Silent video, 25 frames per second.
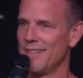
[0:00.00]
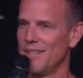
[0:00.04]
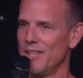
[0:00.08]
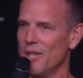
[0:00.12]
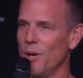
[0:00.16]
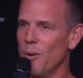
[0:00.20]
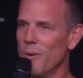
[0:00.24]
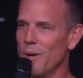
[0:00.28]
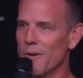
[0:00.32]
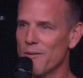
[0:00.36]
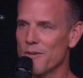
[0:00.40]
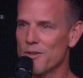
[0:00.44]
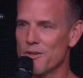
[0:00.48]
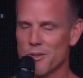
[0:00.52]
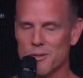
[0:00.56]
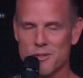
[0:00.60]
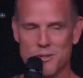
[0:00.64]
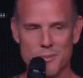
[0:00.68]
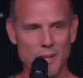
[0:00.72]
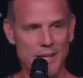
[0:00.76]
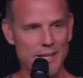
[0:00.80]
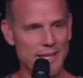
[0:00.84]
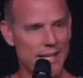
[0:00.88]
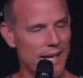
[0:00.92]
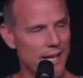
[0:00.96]
No one ever dreams
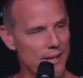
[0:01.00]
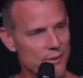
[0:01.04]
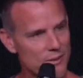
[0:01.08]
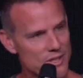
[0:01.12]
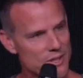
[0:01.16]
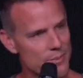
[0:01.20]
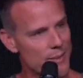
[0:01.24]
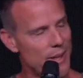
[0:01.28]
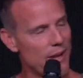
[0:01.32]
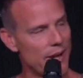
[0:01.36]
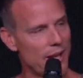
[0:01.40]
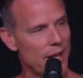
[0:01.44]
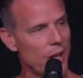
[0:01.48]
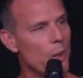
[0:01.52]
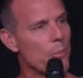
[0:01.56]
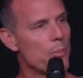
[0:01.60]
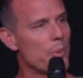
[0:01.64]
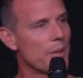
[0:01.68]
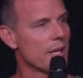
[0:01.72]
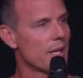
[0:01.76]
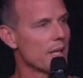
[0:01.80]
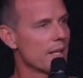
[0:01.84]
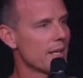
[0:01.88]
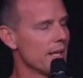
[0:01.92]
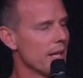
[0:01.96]
about that. And it was about
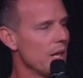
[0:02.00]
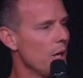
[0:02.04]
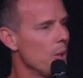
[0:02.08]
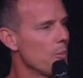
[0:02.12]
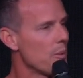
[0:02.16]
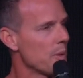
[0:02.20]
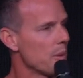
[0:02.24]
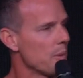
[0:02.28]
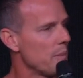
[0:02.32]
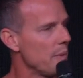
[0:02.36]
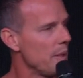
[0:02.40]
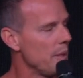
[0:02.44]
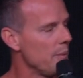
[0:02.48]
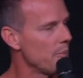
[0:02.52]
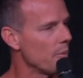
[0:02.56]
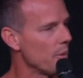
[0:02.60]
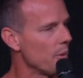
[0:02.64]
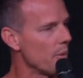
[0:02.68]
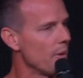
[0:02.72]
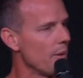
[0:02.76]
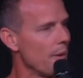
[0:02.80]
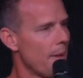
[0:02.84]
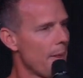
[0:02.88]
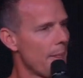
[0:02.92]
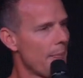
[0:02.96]
helping, helping
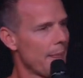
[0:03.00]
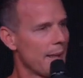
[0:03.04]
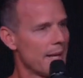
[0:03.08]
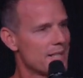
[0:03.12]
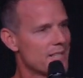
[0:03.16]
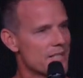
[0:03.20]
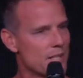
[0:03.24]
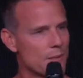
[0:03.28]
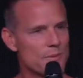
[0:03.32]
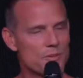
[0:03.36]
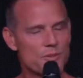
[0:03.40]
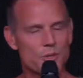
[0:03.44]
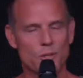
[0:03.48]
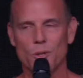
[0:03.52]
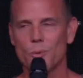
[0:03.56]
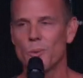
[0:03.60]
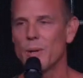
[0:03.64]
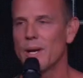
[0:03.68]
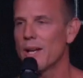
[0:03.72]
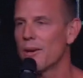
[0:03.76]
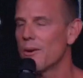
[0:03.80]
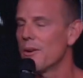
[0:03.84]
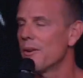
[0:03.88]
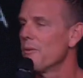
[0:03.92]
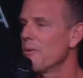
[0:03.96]
people in some sort of
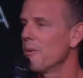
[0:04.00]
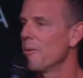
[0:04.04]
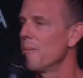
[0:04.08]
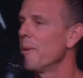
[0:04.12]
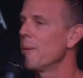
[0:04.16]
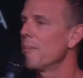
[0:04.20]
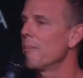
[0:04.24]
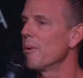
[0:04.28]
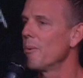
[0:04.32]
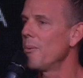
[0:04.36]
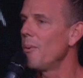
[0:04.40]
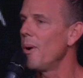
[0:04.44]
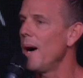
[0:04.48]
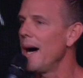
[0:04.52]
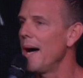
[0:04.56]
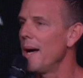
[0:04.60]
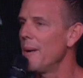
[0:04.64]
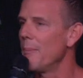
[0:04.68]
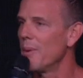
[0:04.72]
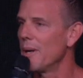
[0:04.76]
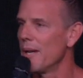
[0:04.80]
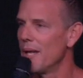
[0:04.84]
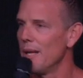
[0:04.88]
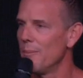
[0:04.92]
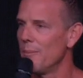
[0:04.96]
way. I don't even remember why.
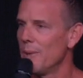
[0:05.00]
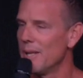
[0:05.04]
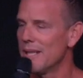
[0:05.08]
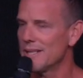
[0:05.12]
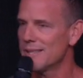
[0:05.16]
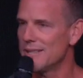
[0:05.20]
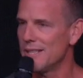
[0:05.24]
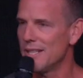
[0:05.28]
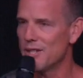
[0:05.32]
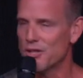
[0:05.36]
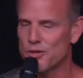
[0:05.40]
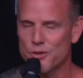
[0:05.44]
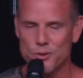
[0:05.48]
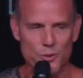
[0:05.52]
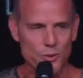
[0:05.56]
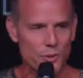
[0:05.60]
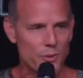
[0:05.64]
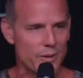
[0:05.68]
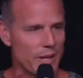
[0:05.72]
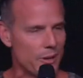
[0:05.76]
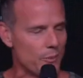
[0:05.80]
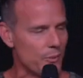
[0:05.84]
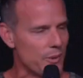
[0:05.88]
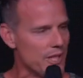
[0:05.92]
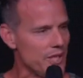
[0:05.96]
But, but isn't it true
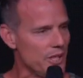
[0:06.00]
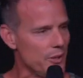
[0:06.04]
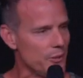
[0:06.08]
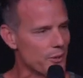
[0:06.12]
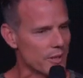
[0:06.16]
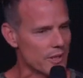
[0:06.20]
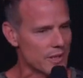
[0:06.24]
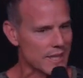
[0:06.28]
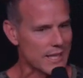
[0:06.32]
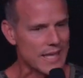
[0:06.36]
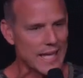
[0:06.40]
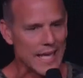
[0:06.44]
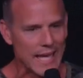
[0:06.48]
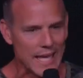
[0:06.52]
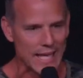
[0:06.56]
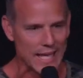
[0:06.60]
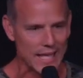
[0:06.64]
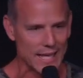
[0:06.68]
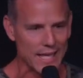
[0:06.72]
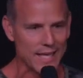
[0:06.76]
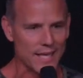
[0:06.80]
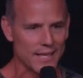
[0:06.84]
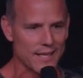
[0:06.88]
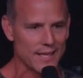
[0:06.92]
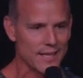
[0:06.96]
that when you were a
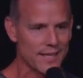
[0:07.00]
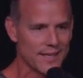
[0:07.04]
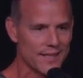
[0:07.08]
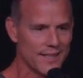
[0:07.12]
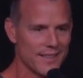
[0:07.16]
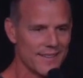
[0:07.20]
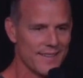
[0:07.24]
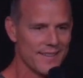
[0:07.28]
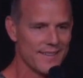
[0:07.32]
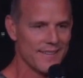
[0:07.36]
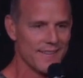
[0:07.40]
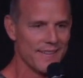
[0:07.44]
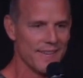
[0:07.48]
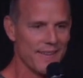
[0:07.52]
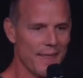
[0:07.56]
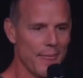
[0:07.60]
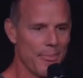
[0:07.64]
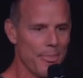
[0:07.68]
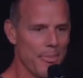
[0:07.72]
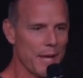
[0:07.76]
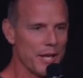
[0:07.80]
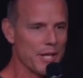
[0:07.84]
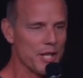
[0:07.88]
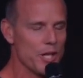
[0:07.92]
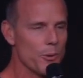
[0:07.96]
kid,
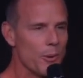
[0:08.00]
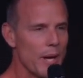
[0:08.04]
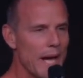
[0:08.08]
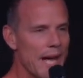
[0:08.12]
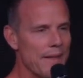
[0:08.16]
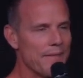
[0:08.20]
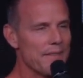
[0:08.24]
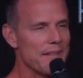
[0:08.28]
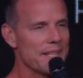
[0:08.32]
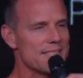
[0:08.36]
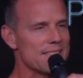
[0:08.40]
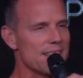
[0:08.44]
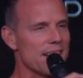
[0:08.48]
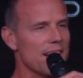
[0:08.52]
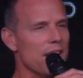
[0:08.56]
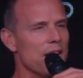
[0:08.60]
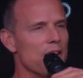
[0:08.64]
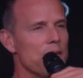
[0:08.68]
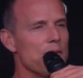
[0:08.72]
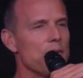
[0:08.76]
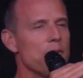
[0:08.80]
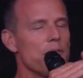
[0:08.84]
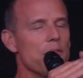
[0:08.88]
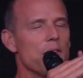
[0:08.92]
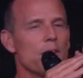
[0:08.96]
you had this
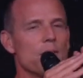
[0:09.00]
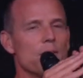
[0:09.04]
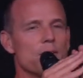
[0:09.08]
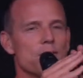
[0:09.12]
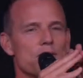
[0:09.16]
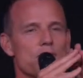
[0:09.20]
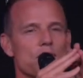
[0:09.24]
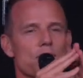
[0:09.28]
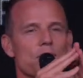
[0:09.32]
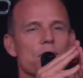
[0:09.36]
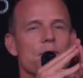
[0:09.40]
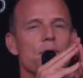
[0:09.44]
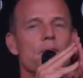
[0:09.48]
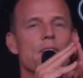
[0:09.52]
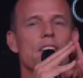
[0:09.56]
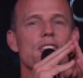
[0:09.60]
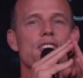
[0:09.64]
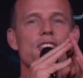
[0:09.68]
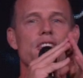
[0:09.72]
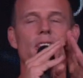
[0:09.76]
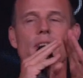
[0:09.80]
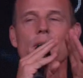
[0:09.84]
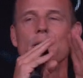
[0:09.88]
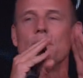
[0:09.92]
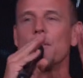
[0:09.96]
unfiltered
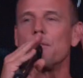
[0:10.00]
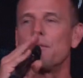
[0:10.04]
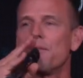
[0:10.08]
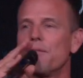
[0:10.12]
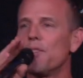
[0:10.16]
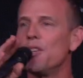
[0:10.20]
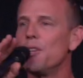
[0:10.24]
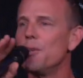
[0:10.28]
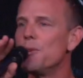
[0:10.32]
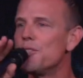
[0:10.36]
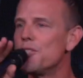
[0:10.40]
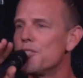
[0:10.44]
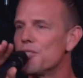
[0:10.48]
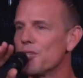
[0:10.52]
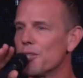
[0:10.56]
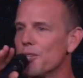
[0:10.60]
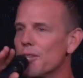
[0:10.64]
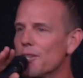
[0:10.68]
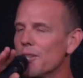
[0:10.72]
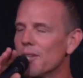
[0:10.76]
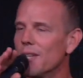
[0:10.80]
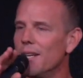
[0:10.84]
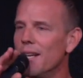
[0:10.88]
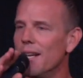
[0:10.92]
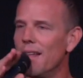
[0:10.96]
vision of a
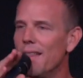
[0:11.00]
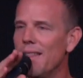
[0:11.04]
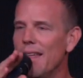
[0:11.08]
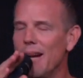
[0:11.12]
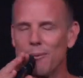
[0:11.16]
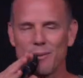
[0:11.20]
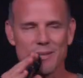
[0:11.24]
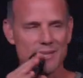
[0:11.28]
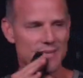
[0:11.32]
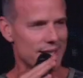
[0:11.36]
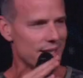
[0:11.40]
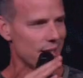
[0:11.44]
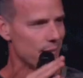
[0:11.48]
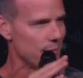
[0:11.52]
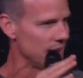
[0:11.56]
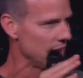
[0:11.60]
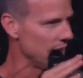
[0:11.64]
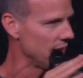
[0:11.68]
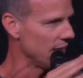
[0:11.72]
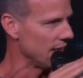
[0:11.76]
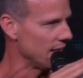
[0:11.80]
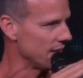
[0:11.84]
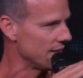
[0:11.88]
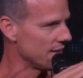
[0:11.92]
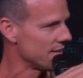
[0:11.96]
future that was
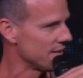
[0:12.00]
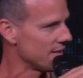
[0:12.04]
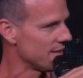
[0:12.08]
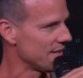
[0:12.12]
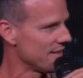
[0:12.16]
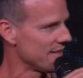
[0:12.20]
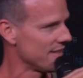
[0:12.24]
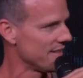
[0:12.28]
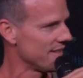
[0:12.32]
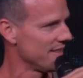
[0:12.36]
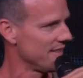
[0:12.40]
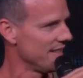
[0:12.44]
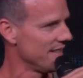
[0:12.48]
limitless?